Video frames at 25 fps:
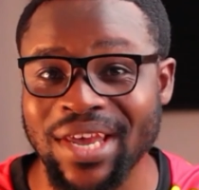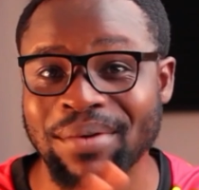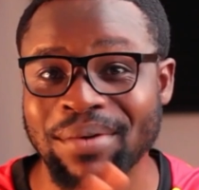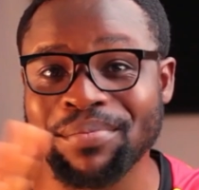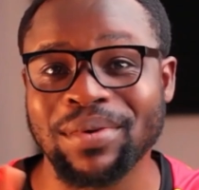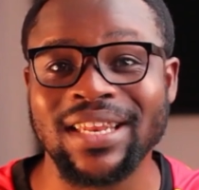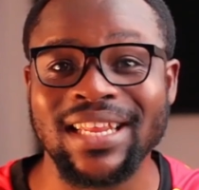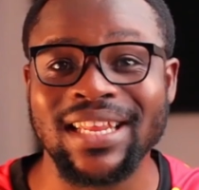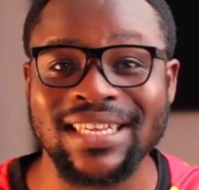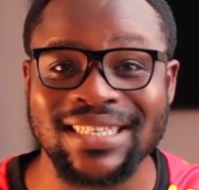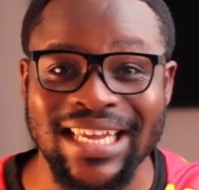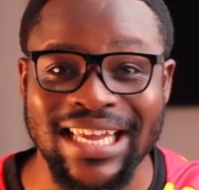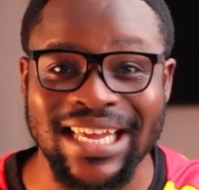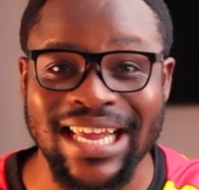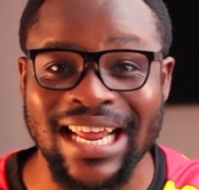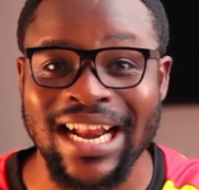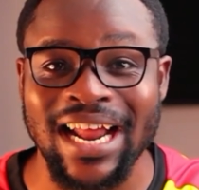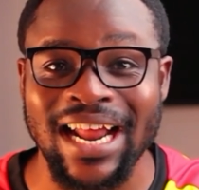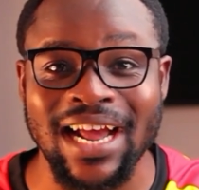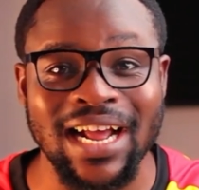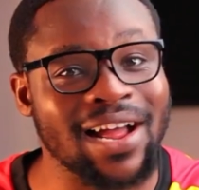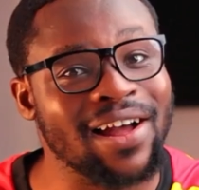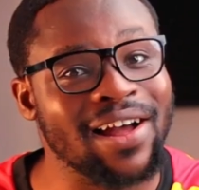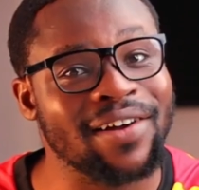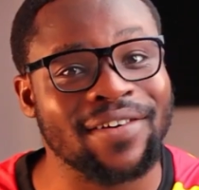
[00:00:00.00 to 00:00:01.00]
came in the second
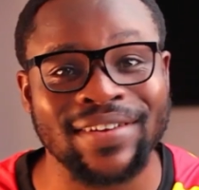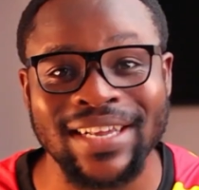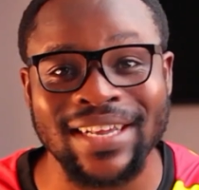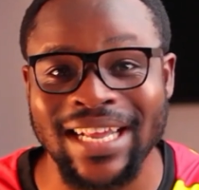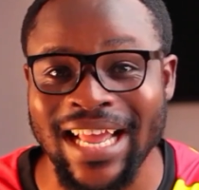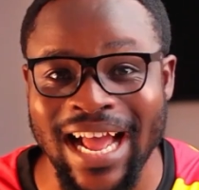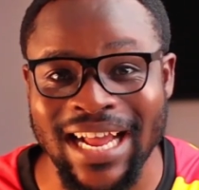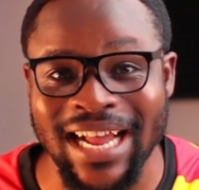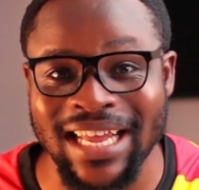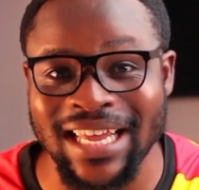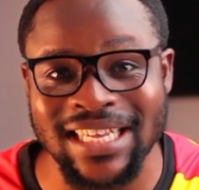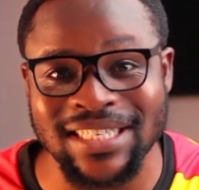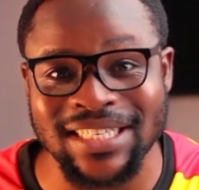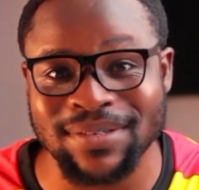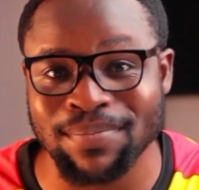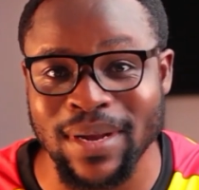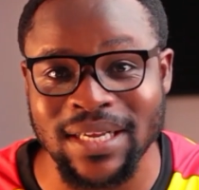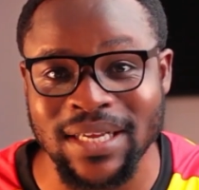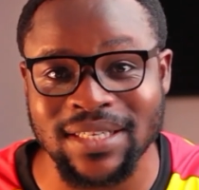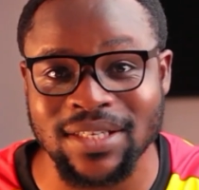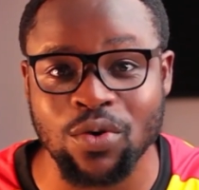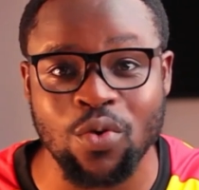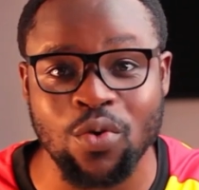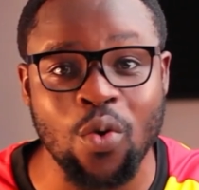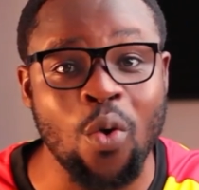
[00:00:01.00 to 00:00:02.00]
against
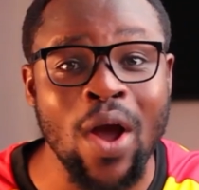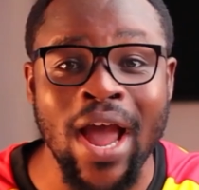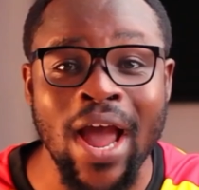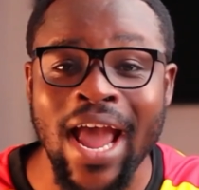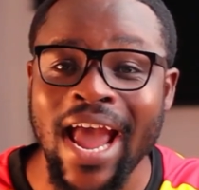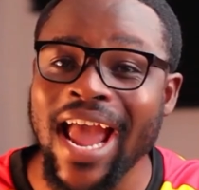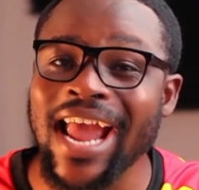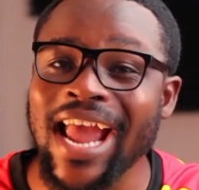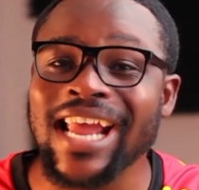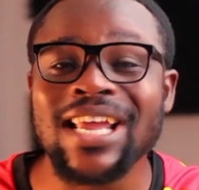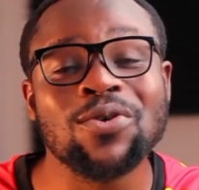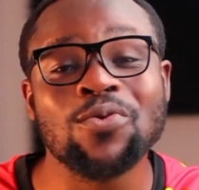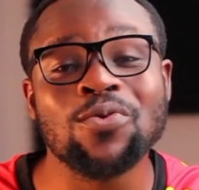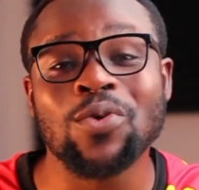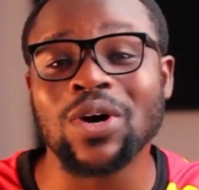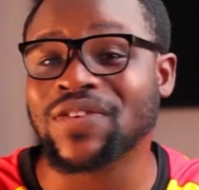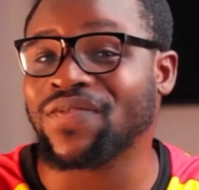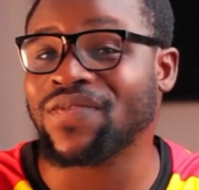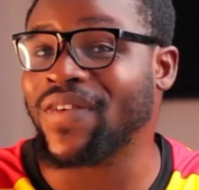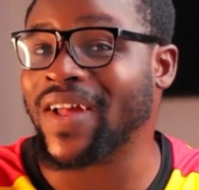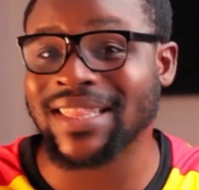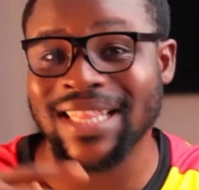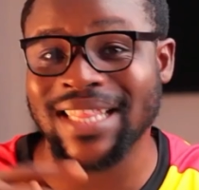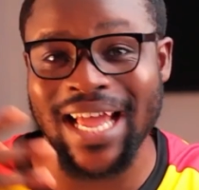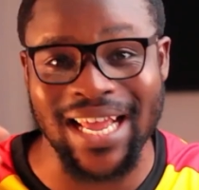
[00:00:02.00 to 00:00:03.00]
Mexico and he was
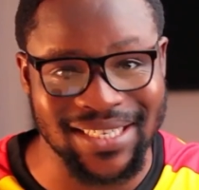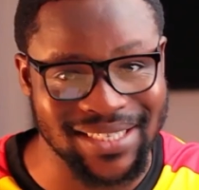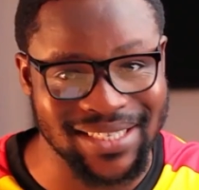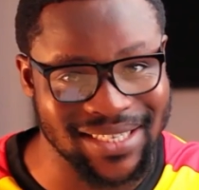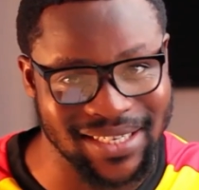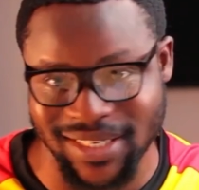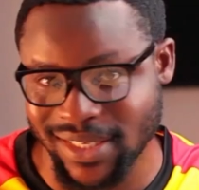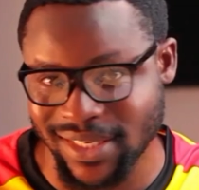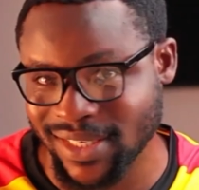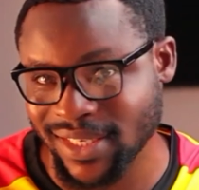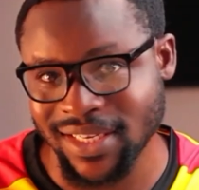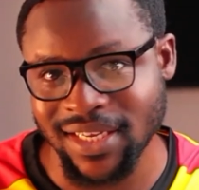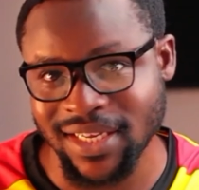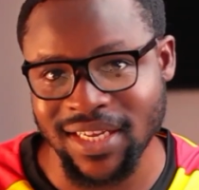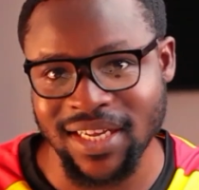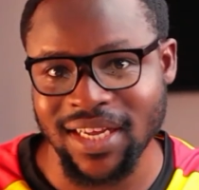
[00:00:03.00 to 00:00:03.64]
fantastic.